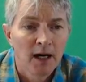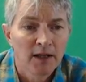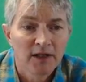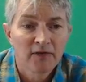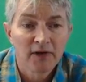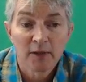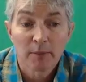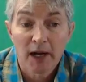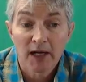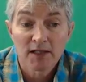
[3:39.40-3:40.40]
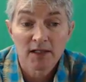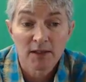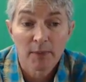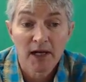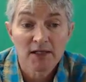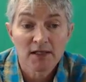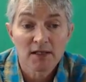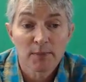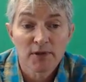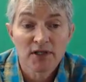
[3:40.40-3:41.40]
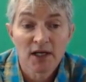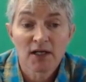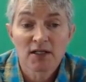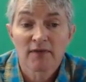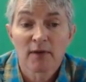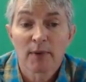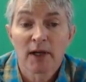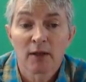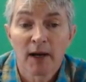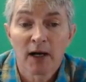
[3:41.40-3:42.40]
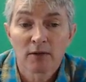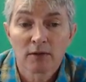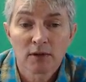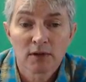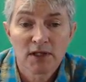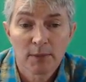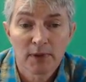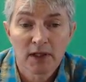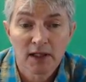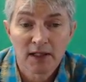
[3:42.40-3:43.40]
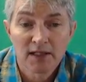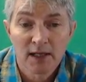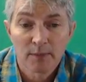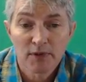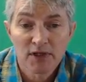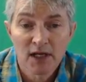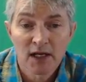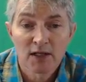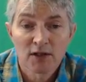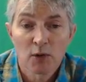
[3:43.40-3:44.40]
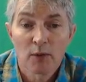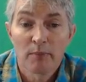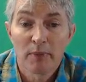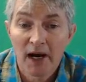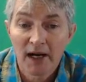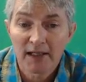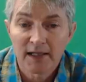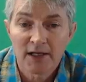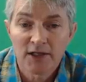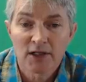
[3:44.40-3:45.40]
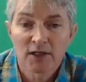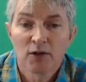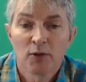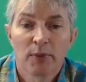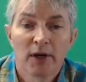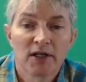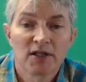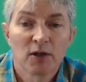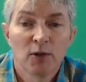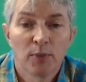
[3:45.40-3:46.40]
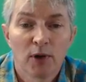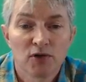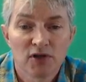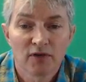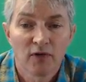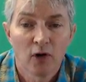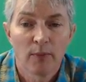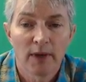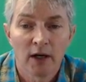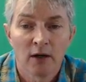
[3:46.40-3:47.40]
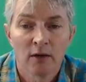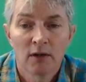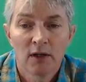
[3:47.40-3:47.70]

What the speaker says: defendant deposits a percentage of the bail amount, typically 10%, to a bonding agent who posts the full bail.